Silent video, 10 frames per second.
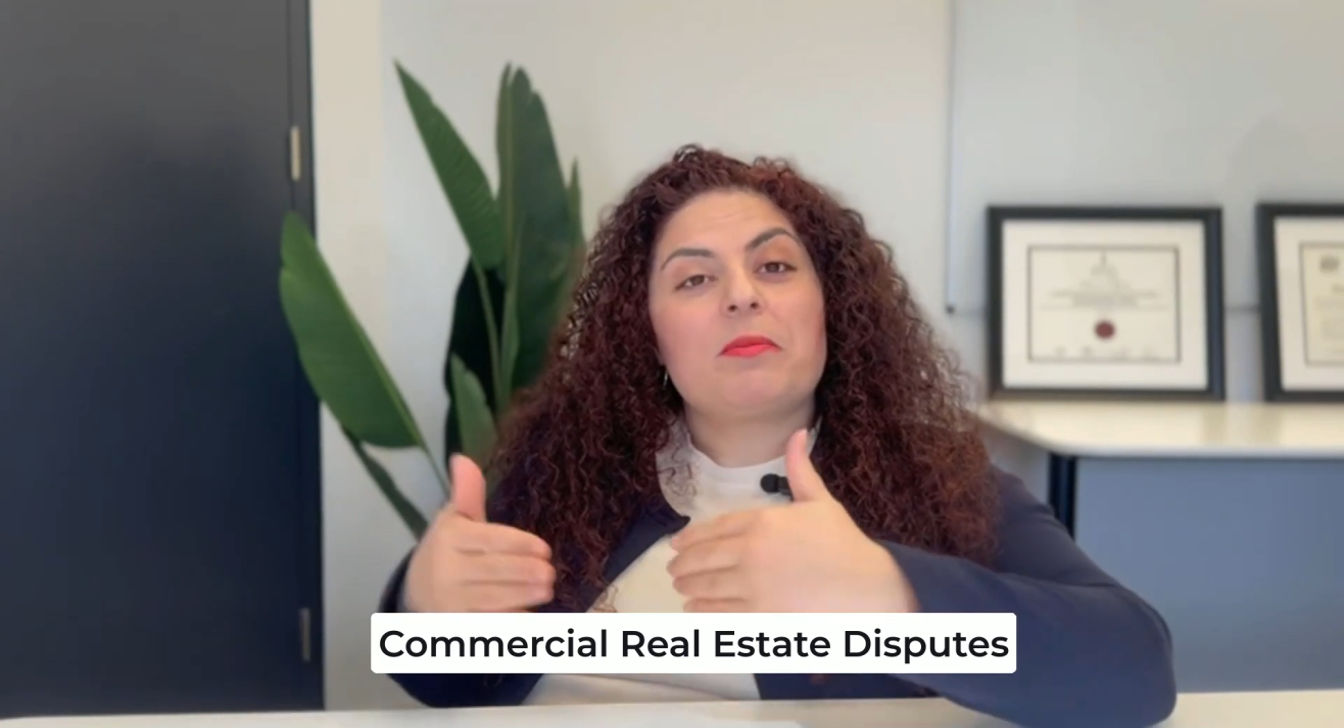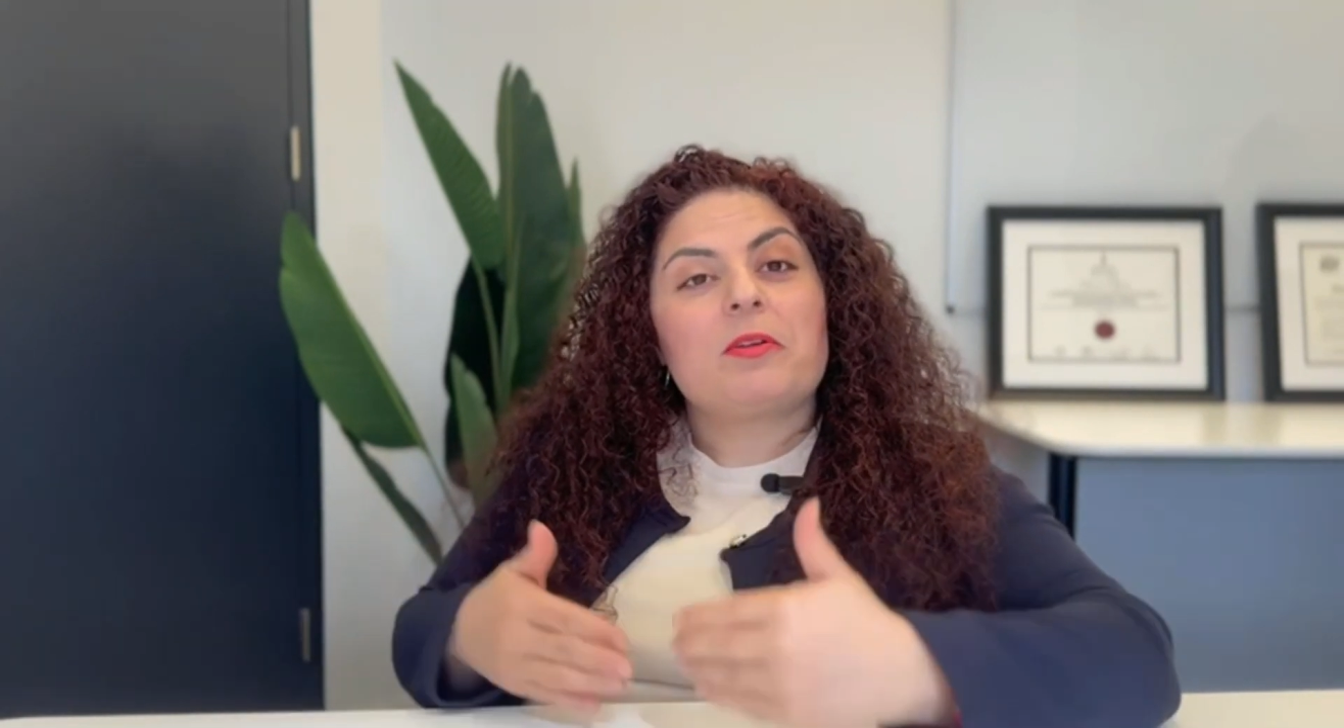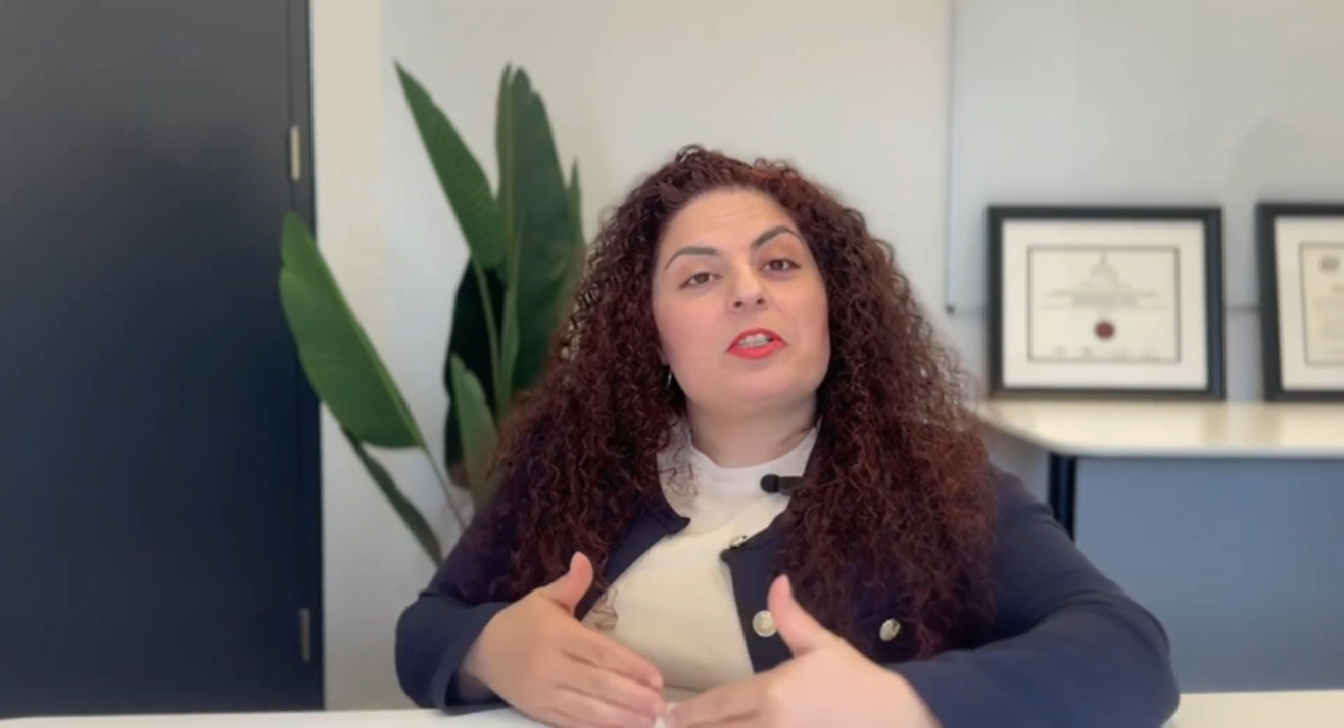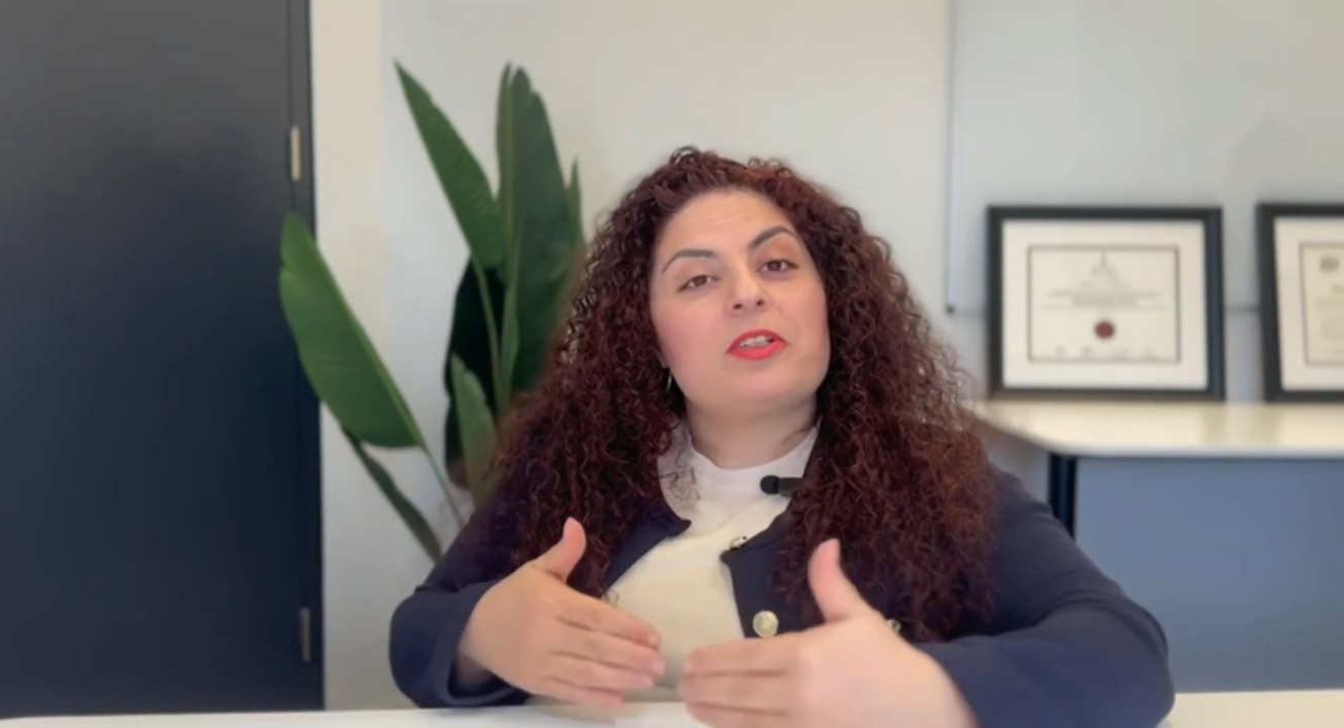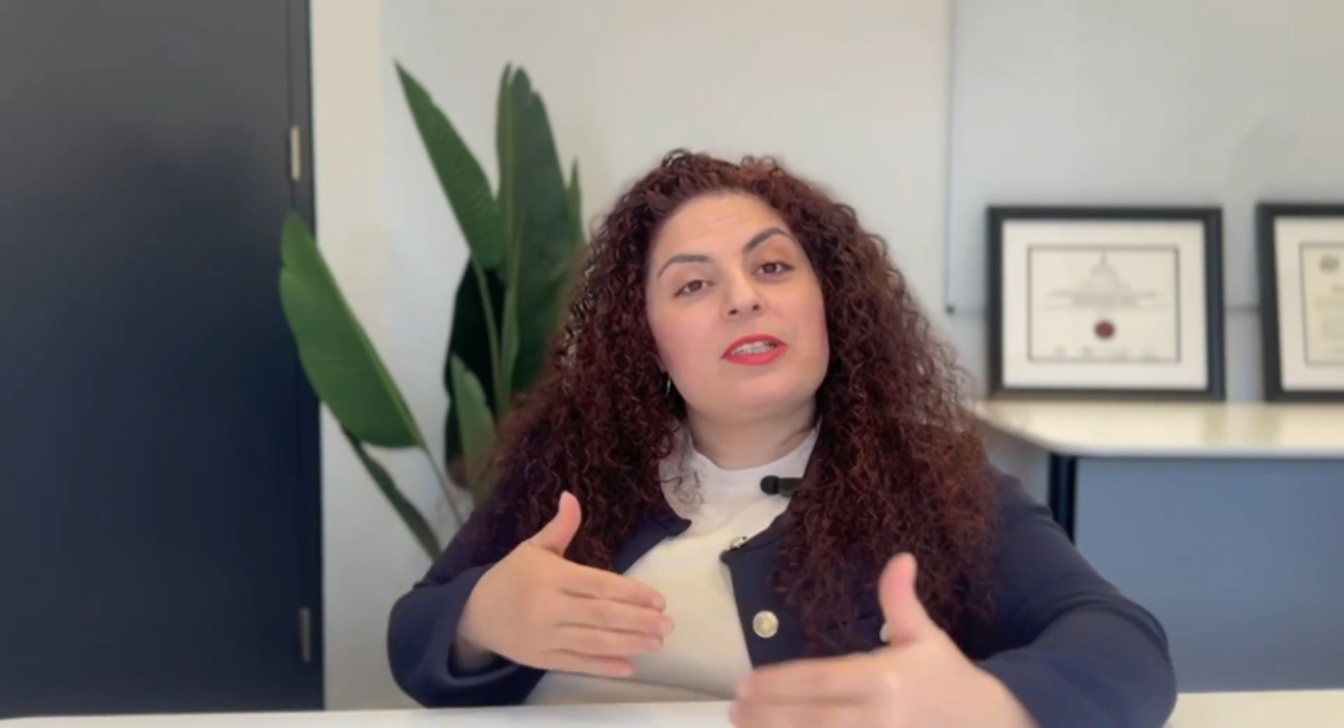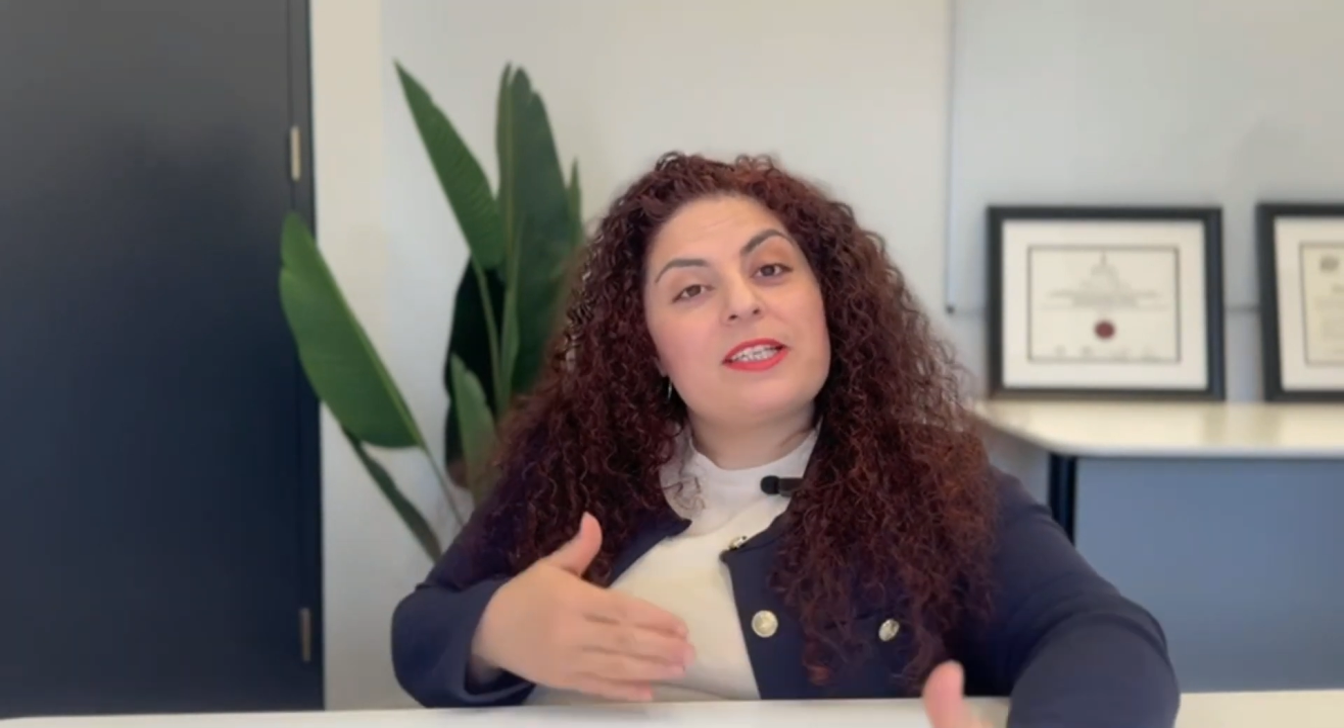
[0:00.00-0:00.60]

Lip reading: commercial